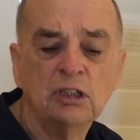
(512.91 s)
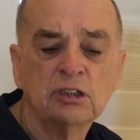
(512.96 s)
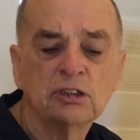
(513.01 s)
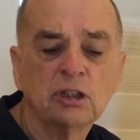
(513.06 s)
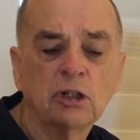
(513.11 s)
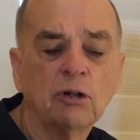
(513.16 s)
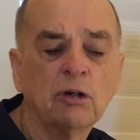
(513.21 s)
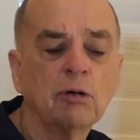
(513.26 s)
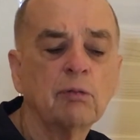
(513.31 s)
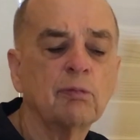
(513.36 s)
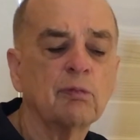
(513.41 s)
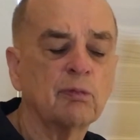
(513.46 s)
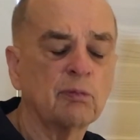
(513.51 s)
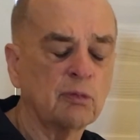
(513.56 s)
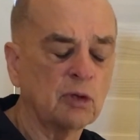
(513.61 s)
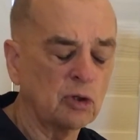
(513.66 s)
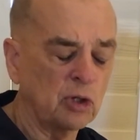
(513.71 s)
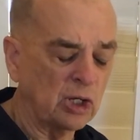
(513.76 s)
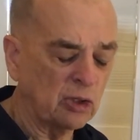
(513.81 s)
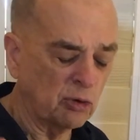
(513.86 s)
So
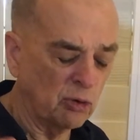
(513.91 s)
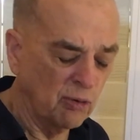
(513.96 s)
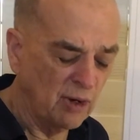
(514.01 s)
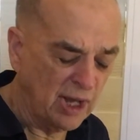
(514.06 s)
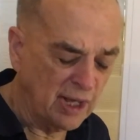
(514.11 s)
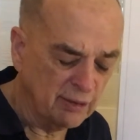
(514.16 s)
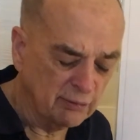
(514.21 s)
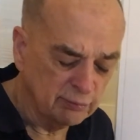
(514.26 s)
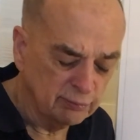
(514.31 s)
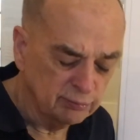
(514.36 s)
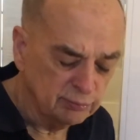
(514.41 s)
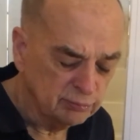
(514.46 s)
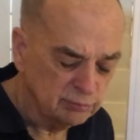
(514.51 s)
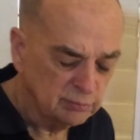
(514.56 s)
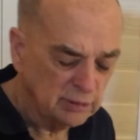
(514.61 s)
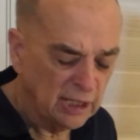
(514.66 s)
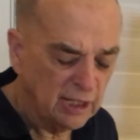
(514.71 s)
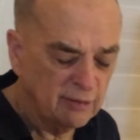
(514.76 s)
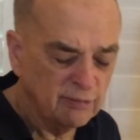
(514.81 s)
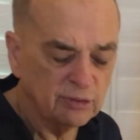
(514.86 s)
go out,
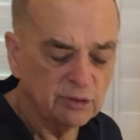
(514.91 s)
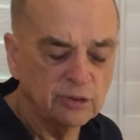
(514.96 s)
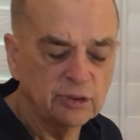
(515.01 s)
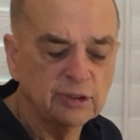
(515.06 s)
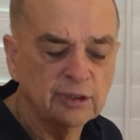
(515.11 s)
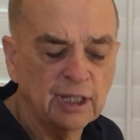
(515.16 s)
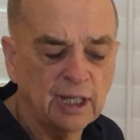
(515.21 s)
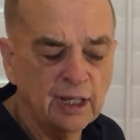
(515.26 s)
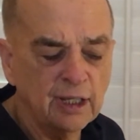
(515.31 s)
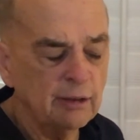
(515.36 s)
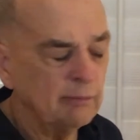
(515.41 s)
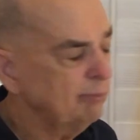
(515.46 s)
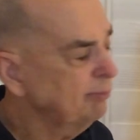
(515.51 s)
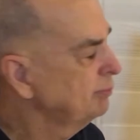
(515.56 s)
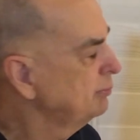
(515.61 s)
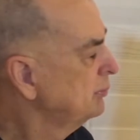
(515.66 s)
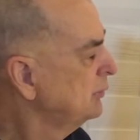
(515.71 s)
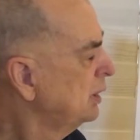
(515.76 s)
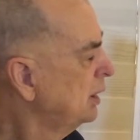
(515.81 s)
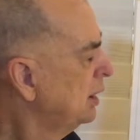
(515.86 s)
have a good day.
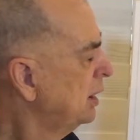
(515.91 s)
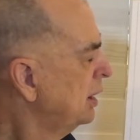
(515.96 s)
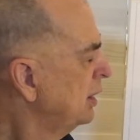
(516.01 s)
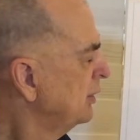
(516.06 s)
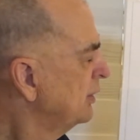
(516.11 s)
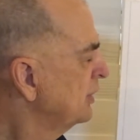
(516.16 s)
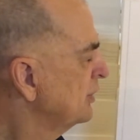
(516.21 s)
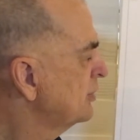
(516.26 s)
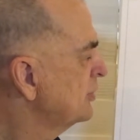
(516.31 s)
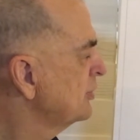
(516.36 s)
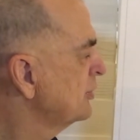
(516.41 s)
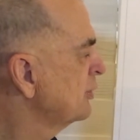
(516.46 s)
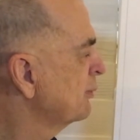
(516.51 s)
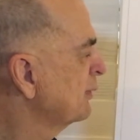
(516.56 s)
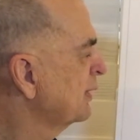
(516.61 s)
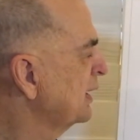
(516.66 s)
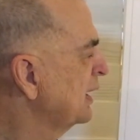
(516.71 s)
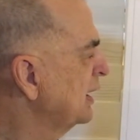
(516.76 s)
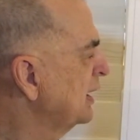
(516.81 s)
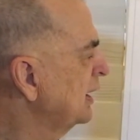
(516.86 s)
This is the
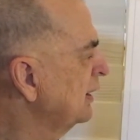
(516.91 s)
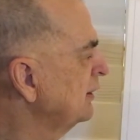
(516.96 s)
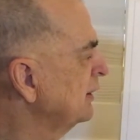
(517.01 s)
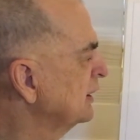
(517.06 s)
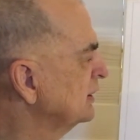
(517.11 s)
beginning.